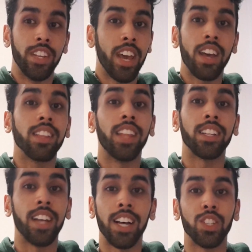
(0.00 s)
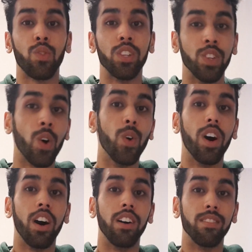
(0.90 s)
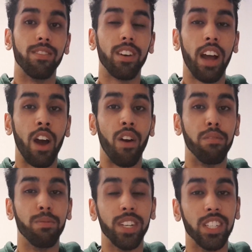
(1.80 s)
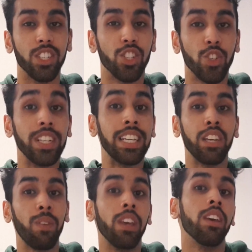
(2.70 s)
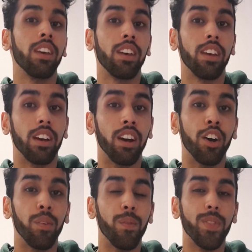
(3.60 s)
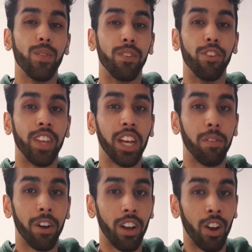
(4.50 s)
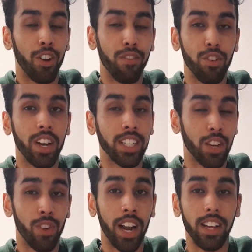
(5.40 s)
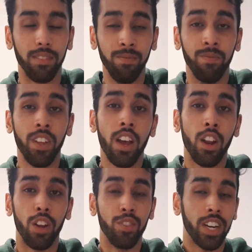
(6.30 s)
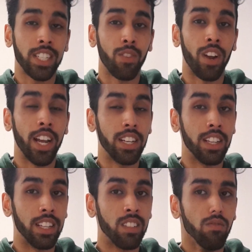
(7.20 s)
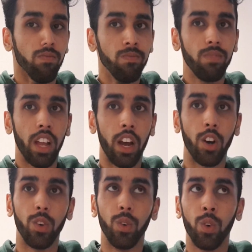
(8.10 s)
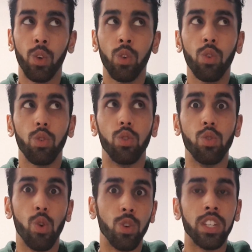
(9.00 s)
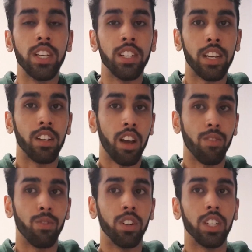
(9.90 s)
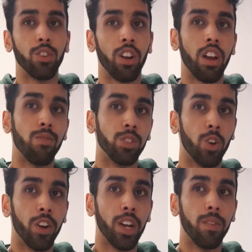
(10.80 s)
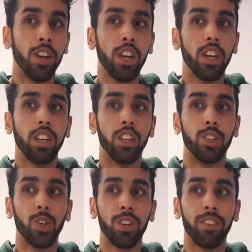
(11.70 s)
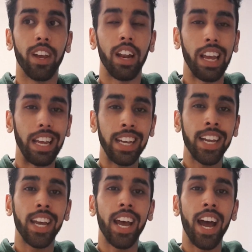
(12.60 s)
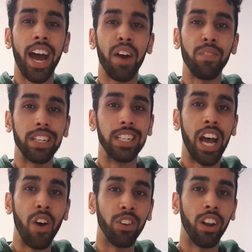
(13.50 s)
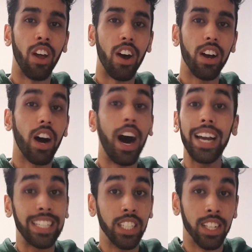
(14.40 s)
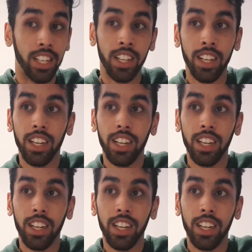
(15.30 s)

yeah, that's as a result of how everybody's treating me. If you think about it, a lot of you guys can relate. A lot of you guys can relate to this. How your teenage life was, how your life was growing up. You sort of get like hammered down a lot. I didn't.